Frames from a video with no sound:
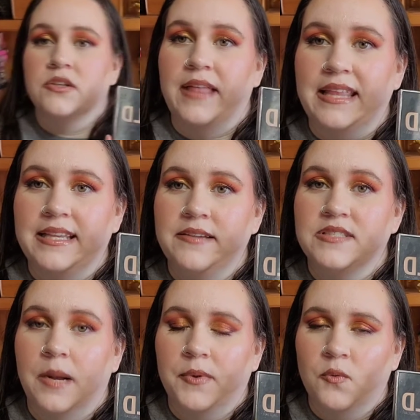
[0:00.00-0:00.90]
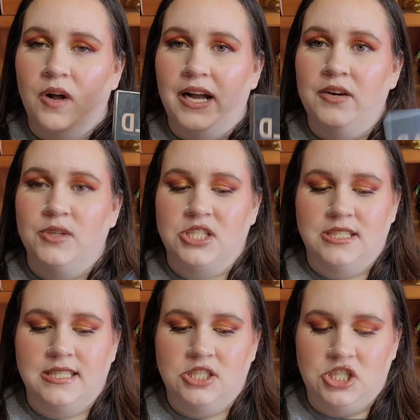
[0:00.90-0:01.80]
So that leaves number one, which
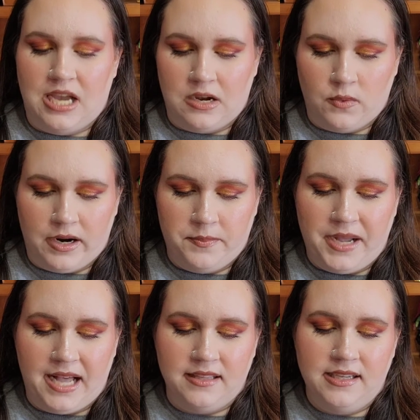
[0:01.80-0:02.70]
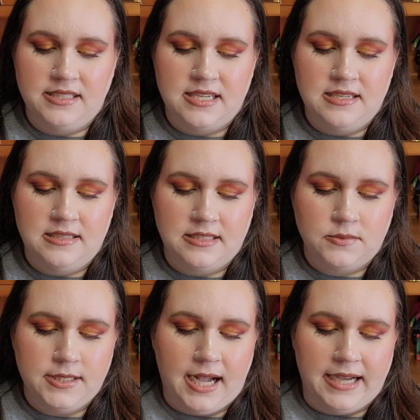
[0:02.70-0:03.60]
is the Jaguar palette.
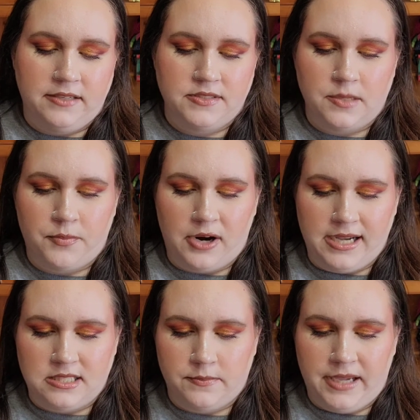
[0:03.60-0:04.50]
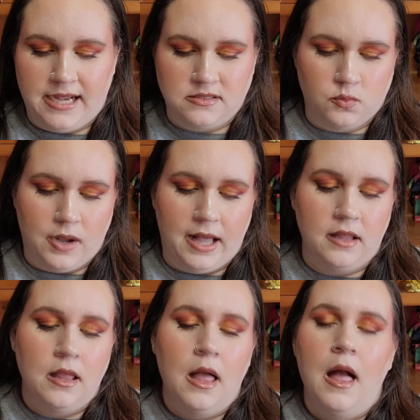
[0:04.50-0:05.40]
This one kind of surprised me as
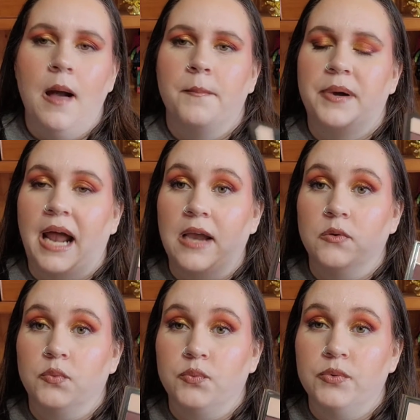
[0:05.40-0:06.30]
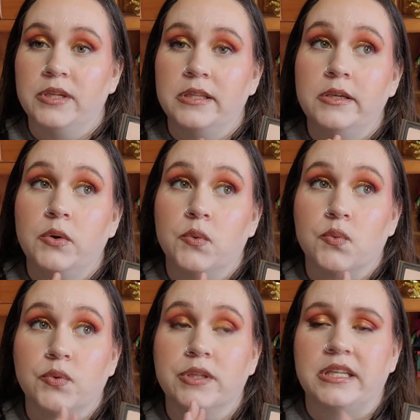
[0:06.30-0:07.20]
well, but I really,
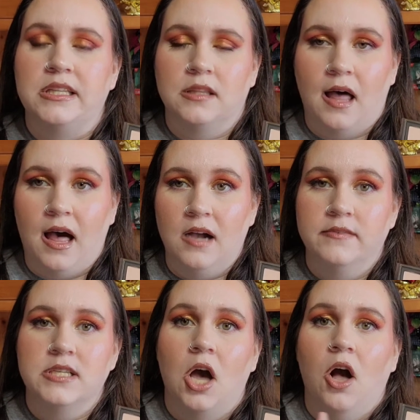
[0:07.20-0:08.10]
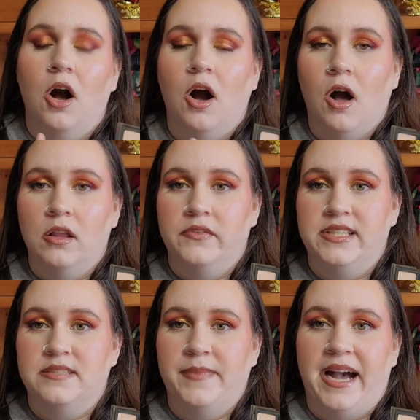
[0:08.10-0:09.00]
really loved all of
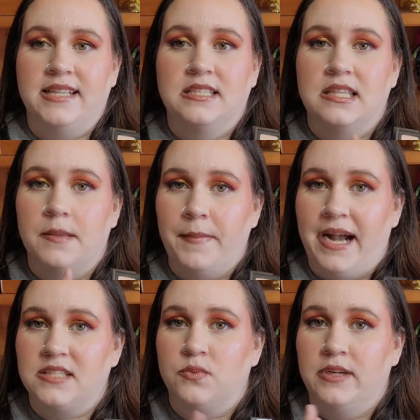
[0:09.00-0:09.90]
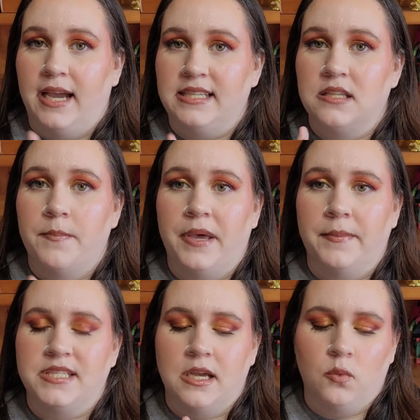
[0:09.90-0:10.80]
these mattes. The mattes were nice,
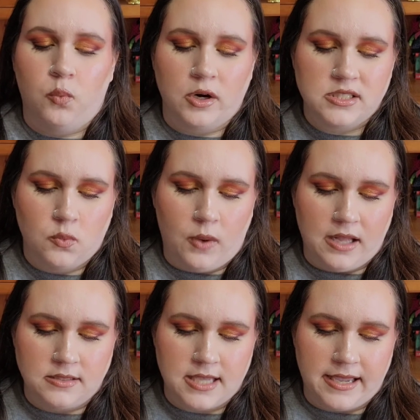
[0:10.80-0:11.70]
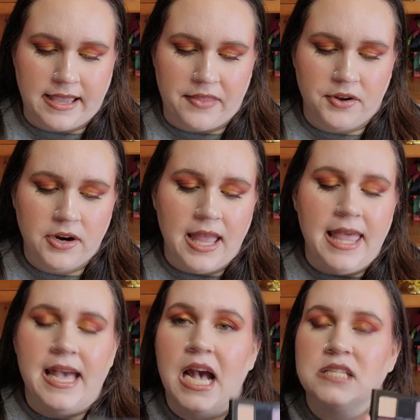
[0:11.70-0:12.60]
pigmented, worked well together,
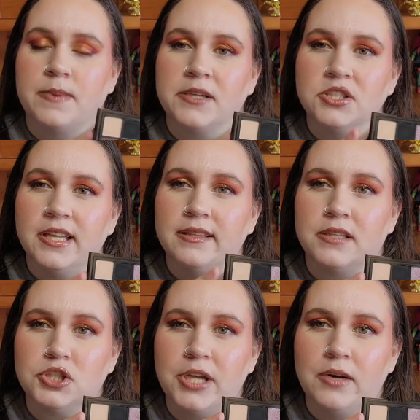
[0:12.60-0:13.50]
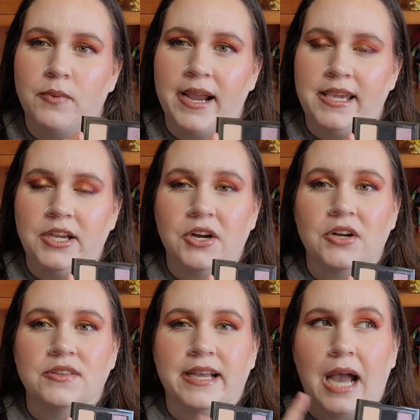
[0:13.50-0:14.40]
especially like the shade right
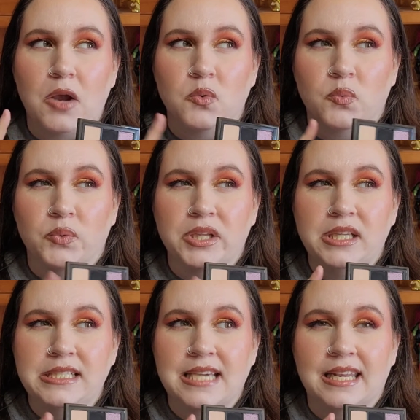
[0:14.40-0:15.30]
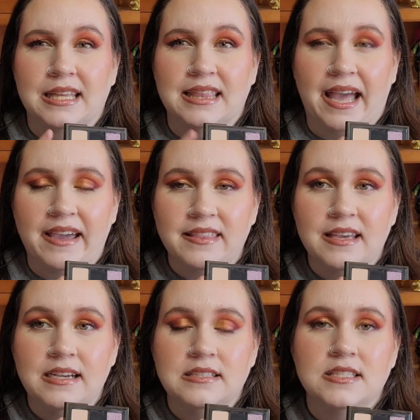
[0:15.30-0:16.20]
here. Like I really did
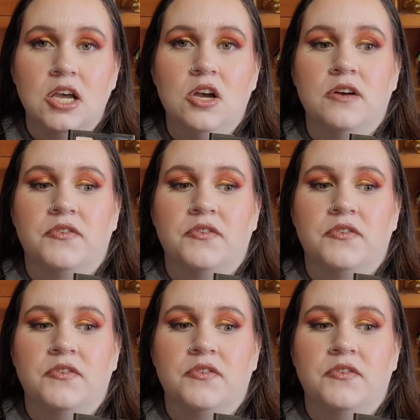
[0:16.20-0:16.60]
like this.